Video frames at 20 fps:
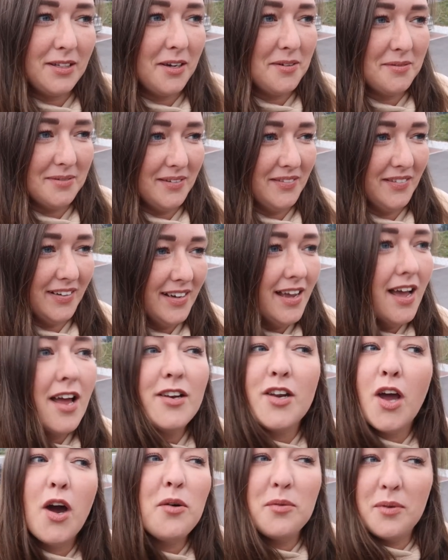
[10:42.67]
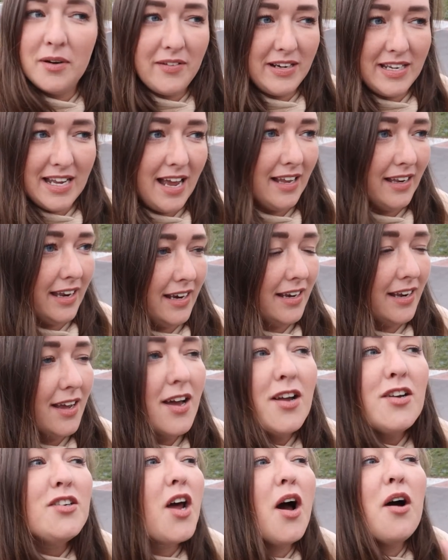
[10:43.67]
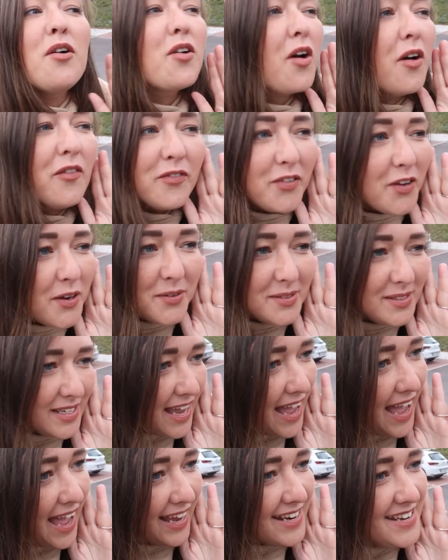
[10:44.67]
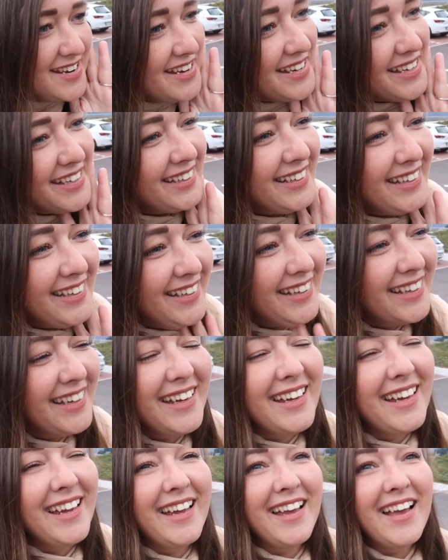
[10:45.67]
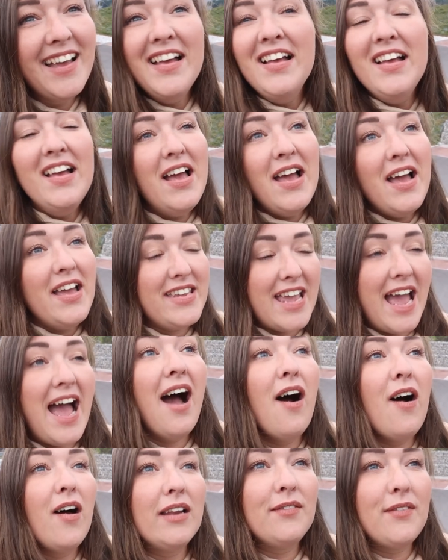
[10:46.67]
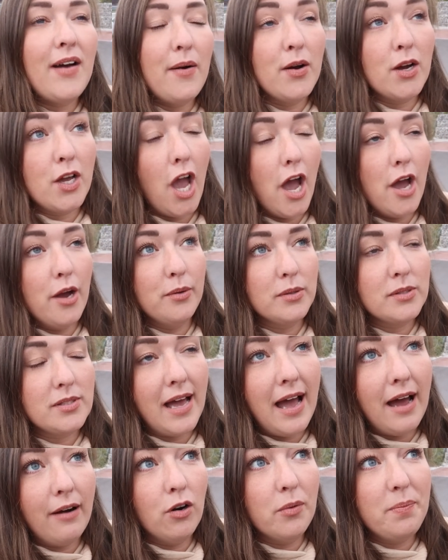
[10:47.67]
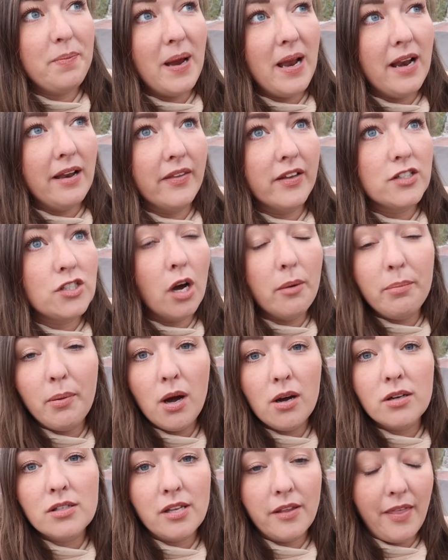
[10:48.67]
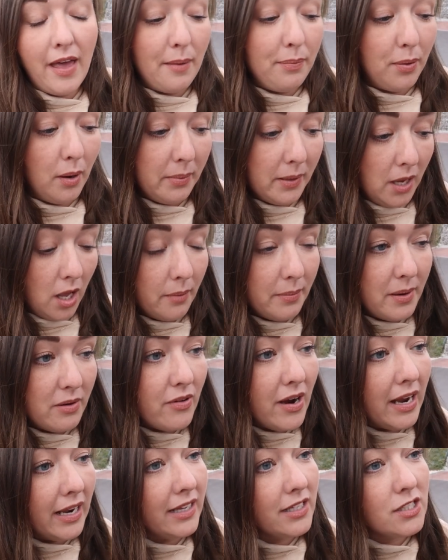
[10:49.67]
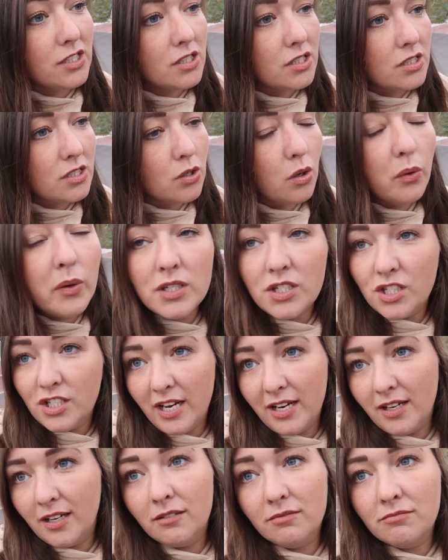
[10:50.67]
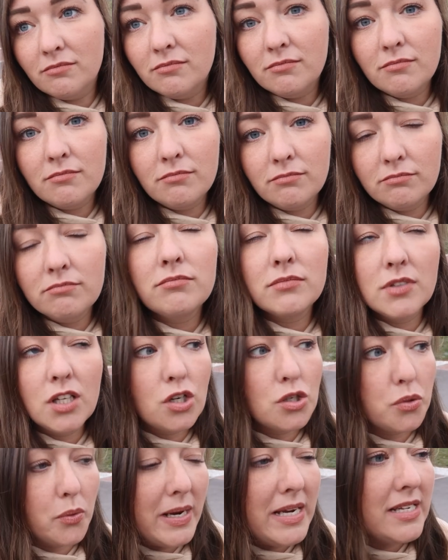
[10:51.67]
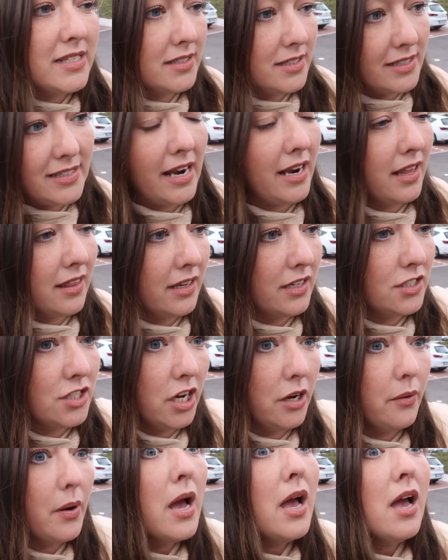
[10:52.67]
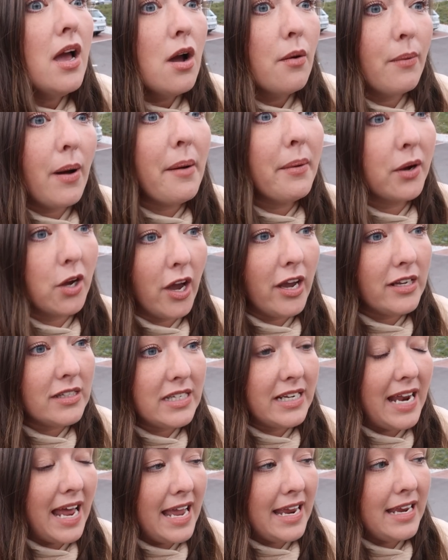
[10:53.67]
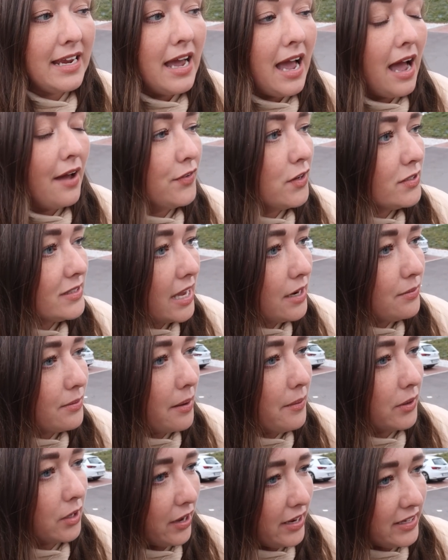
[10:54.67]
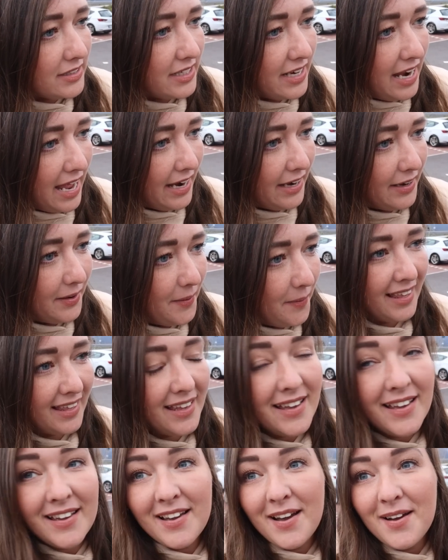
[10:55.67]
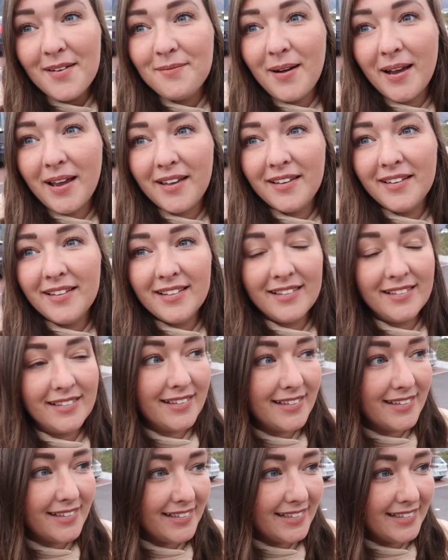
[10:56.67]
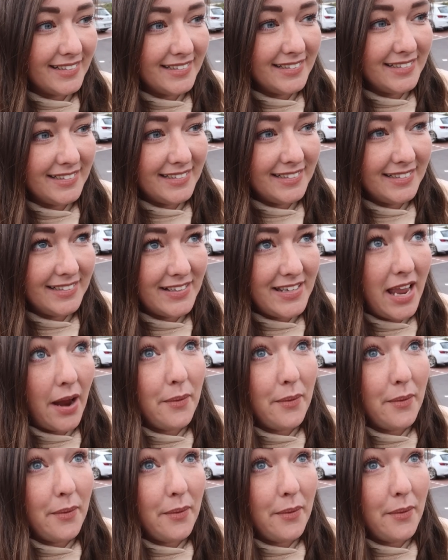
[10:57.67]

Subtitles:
Don't worry. Don't worry, darling. Don't confuse your head. Yeah, all of our coats are up in the top box, so they'll probably all be really squidged in and creased as anything too. Where we're going today? Have you said where we're going today? We're in the Dolomite.